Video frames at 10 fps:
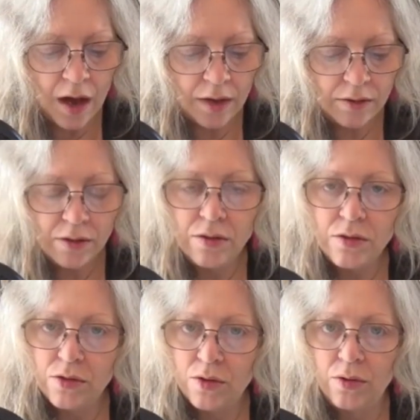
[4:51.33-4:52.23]

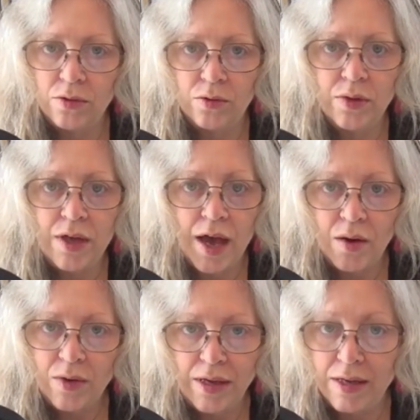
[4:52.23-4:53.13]
Unconcerned with
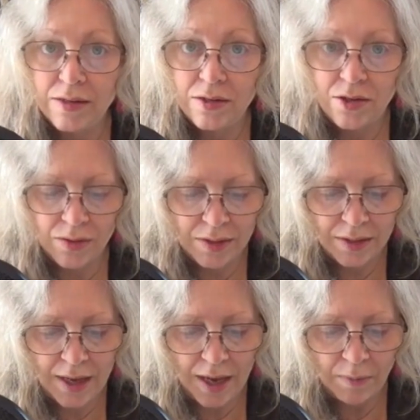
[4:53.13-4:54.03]
how he is to
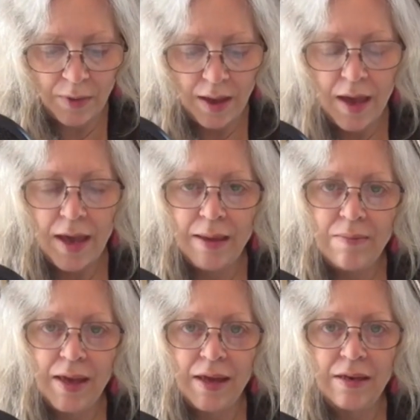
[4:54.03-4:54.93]
escape, a
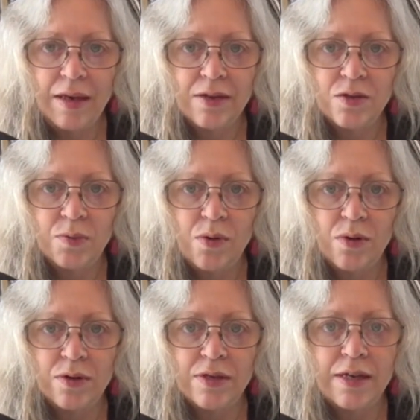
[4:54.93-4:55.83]
man
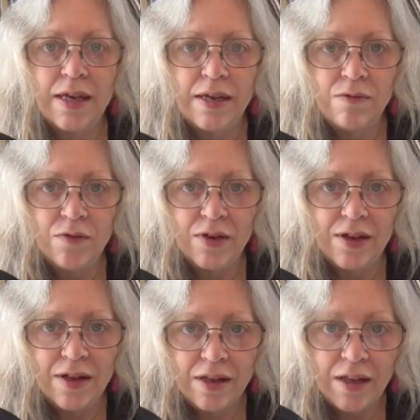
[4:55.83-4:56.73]
explores an
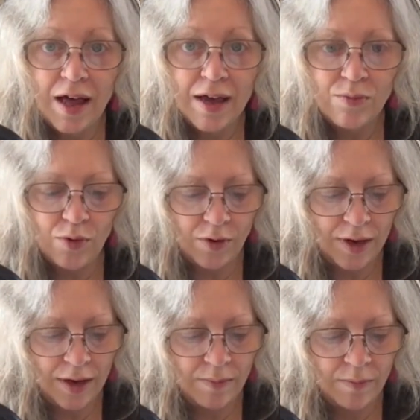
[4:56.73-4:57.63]
infinite
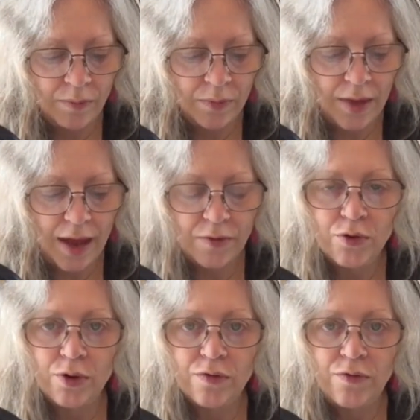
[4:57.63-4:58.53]
library.
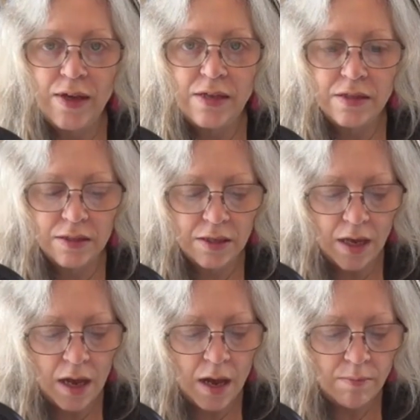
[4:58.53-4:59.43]
After a feast,
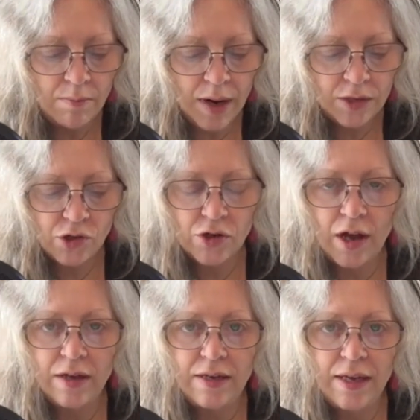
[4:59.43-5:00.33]
much
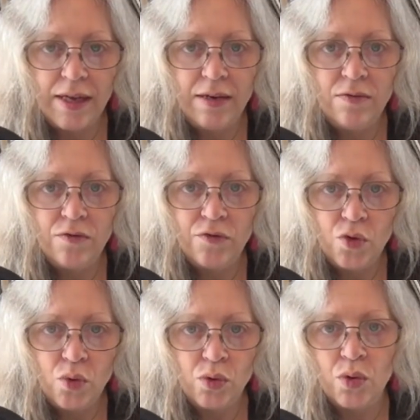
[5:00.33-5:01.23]
uneaten
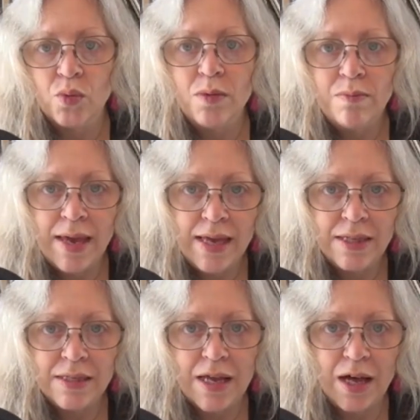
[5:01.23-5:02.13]
food
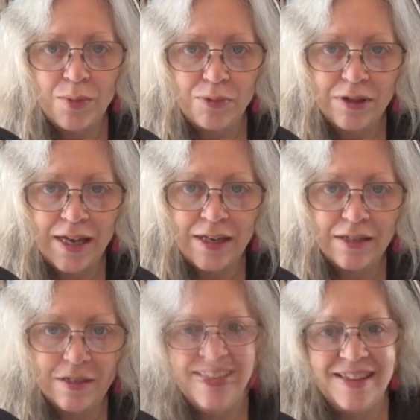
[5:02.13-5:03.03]
remains on a
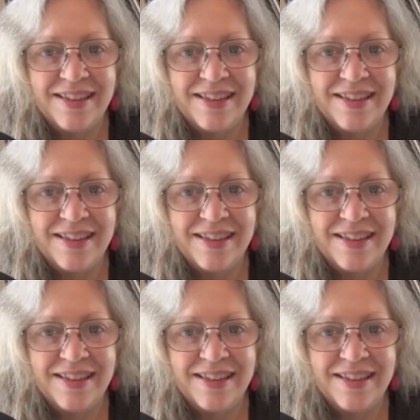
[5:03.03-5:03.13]
plate.